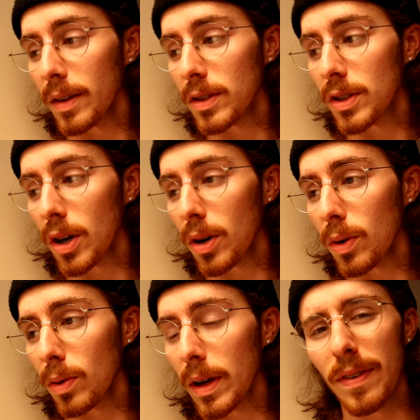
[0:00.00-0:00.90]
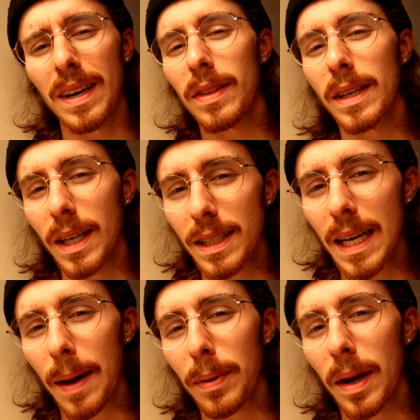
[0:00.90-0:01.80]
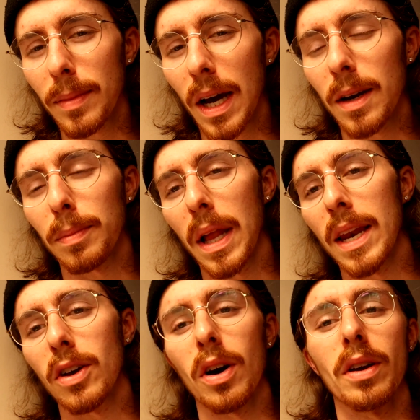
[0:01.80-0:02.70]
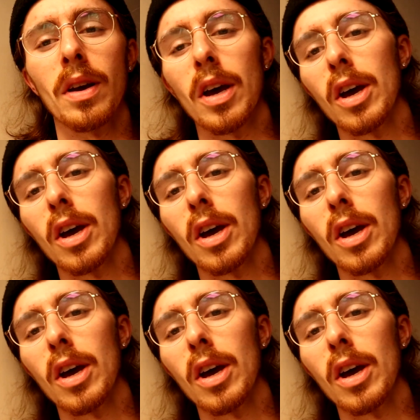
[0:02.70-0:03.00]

So if anything does happen, I'm kind of planning on